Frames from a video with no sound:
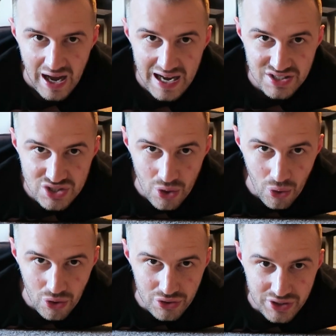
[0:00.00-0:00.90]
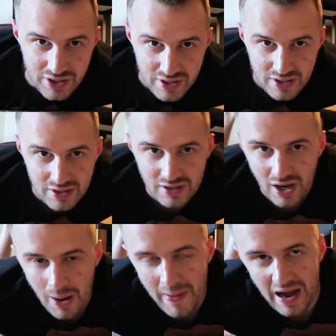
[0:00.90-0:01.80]
I sold
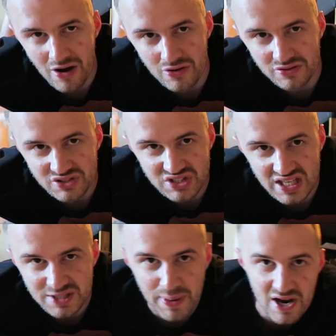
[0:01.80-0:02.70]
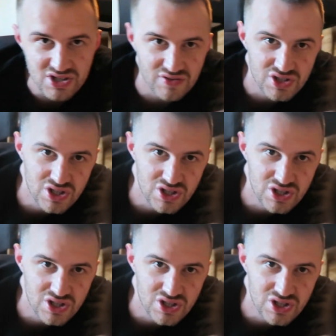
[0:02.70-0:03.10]
about 6 pairs of